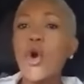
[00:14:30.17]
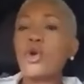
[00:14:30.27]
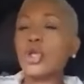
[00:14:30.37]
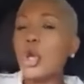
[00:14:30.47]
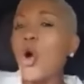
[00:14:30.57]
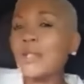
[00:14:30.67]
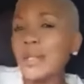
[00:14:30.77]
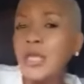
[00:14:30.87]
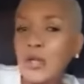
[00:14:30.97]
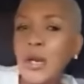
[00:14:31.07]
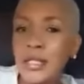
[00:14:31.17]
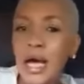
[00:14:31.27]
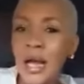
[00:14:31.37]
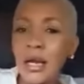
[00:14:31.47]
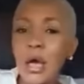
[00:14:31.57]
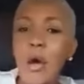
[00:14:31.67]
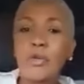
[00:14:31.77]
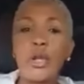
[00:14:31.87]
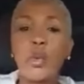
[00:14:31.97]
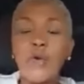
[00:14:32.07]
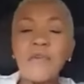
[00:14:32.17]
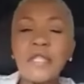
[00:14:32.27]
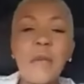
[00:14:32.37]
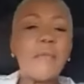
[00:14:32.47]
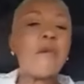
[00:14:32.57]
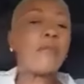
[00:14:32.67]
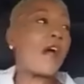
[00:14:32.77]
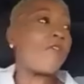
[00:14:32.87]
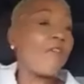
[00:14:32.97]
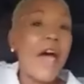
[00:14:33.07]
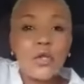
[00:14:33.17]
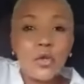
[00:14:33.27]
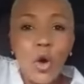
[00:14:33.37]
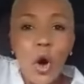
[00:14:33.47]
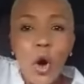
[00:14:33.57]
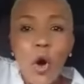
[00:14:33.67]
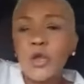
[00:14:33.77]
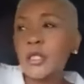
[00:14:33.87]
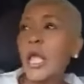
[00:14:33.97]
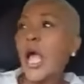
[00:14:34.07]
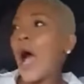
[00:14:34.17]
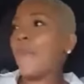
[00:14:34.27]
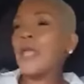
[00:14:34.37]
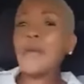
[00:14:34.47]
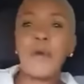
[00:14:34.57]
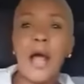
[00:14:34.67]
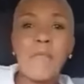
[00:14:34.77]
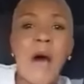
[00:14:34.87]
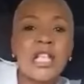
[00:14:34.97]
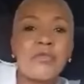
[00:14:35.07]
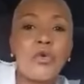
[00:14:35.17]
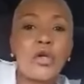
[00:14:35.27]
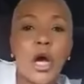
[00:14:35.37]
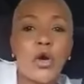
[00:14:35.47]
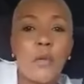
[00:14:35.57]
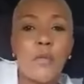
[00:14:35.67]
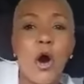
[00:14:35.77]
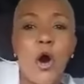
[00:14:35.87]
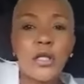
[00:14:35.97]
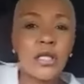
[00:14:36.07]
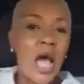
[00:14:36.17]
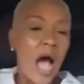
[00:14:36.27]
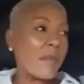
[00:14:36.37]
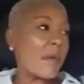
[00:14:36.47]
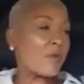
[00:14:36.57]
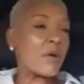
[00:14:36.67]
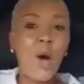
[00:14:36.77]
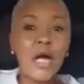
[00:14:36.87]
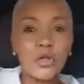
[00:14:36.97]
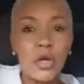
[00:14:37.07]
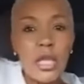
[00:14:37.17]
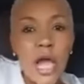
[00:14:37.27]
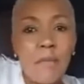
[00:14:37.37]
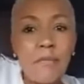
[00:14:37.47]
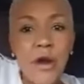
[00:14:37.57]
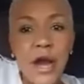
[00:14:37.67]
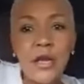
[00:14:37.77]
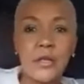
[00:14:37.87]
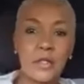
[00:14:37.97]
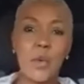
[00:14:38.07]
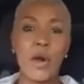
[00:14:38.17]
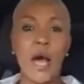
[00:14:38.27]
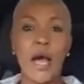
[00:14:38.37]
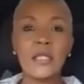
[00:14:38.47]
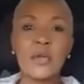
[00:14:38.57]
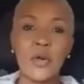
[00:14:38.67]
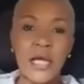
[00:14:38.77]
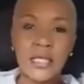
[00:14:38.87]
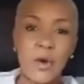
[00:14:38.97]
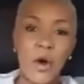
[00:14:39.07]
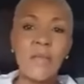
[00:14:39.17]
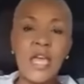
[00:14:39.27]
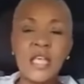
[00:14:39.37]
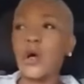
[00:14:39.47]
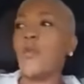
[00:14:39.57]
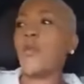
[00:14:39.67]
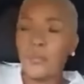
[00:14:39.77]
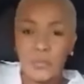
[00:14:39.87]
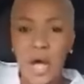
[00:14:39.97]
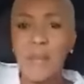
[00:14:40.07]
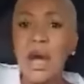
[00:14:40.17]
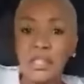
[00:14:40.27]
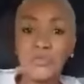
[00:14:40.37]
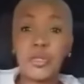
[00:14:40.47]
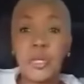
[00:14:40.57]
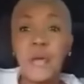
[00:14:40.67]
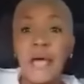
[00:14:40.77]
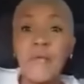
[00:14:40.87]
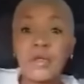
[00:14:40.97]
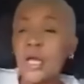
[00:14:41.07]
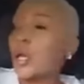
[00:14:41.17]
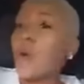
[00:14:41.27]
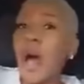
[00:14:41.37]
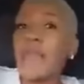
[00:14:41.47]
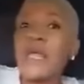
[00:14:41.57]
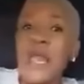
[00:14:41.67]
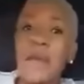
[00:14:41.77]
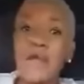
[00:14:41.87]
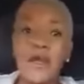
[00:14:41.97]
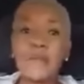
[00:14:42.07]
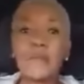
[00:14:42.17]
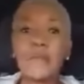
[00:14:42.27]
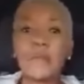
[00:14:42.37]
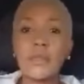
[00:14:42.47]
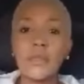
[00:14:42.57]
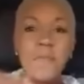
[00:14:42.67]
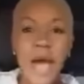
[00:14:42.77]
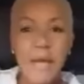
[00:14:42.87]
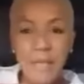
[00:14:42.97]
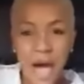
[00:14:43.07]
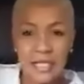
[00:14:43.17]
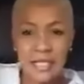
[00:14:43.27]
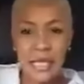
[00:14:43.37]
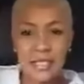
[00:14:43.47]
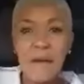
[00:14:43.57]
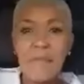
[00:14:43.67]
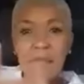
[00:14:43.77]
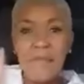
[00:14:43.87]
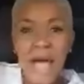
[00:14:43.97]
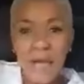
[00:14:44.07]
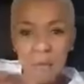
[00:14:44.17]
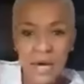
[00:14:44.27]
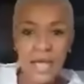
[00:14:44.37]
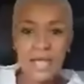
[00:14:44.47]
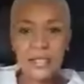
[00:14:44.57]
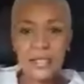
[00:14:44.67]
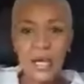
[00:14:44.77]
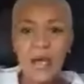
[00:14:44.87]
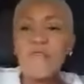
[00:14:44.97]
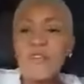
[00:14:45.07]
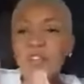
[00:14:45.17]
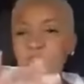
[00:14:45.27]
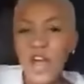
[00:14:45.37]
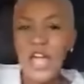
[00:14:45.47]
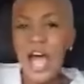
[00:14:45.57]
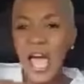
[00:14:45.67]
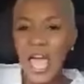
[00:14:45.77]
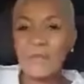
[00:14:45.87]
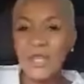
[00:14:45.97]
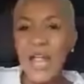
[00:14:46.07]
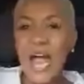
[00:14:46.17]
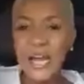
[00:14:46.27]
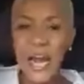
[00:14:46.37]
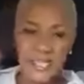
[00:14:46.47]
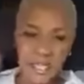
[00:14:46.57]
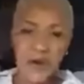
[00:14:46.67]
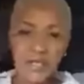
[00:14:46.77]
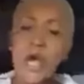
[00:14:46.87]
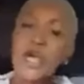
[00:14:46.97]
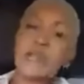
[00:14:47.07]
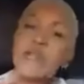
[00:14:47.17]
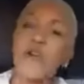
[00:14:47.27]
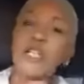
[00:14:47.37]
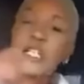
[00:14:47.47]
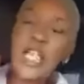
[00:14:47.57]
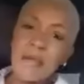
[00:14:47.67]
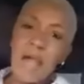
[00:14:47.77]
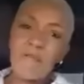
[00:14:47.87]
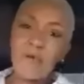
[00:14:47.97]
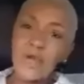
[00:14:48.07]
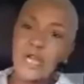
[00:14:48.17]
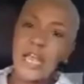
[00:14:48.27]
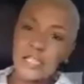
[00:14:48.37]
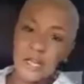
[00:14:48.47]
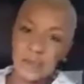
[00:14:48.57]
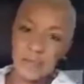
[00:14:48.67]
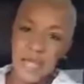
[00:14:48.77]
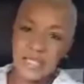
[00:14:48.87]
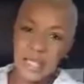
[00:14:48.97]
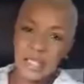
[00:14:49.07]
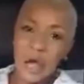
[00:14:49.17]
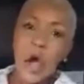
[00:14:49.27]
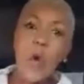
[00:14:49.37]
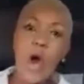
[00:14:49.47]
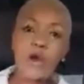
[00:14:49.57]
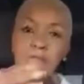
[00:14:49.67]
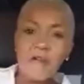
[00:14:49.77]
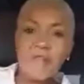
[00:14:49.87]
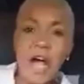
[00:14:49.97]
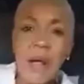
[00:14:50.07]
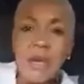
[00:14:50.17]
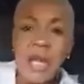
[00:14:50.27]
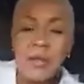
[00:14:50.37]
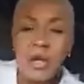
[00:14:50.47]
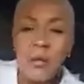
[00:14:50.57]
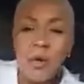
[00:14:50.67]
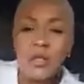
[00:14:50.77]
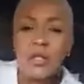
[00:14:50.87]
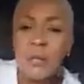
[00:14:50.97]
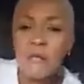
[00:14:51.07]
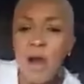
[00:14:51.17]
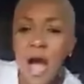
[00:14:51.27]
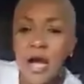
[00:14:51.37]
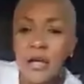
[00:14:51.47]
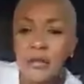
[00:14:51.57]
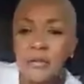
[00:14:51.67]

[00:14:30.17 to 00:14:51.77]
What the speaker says: But they don't see me none at all. But they don't quickly say people are fighting out and people are back foot out of mouth and people don't want to know yam bread. So hold on. So that's about me. So I'm not back foot out of my mouth and don't want me yam bread. So my basket and my plate, they dry and empty like desert. So people can seek my food in desolate places. Well, I'm afraid to call me name in the mouth. Something wrong?